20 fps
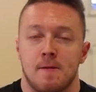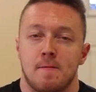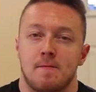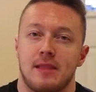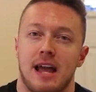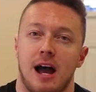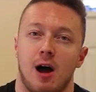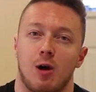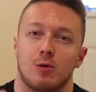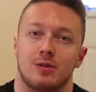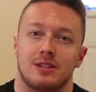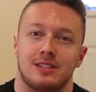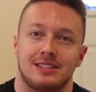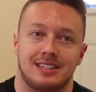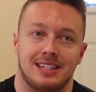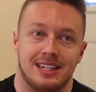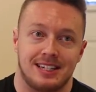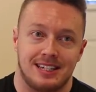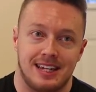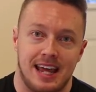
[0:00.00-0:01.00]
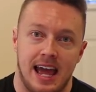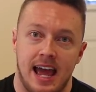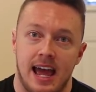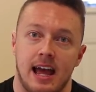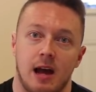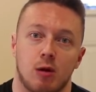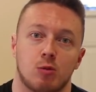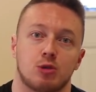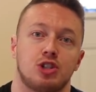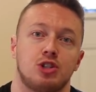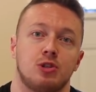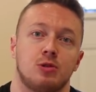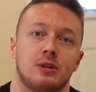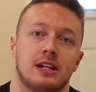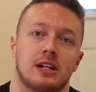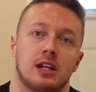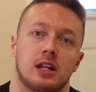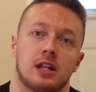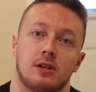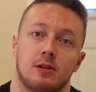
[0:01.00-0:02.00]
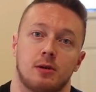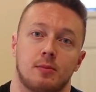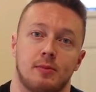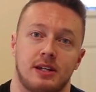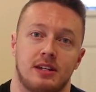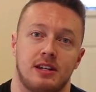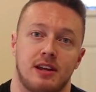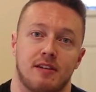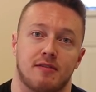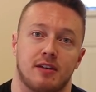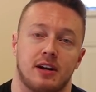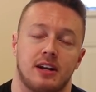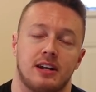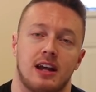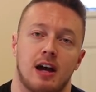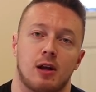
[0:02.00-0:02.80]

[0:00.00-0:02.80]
Now, today I was doing it a little bit different.